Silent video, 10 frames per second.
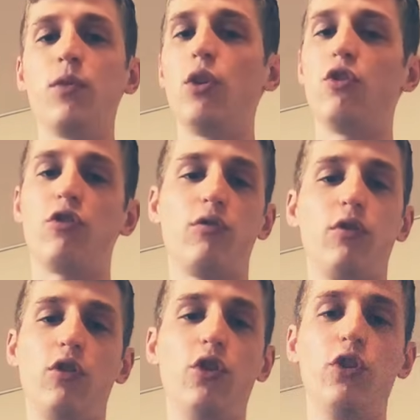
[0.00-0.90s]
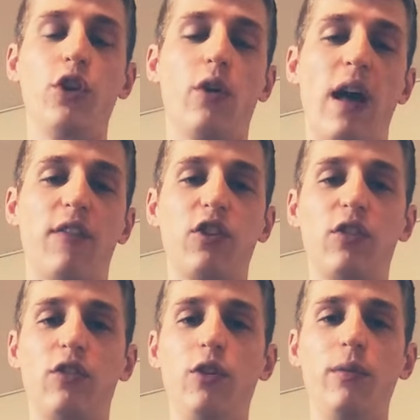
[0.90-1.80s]
you don't have to
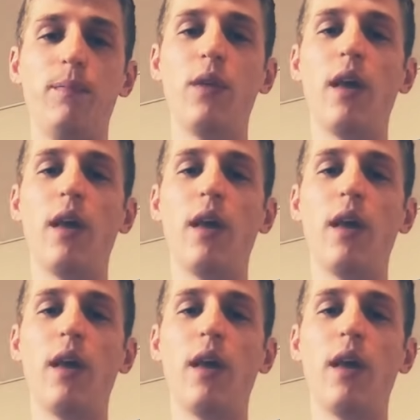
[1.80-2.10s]
toot.